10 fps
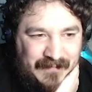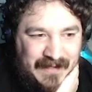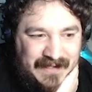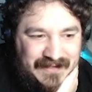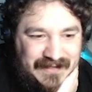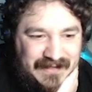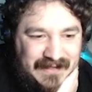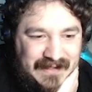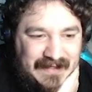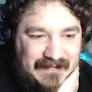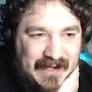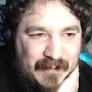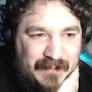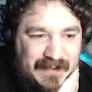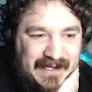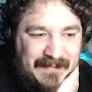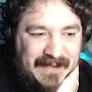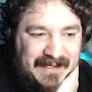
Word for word: which it's either that or play. I mean,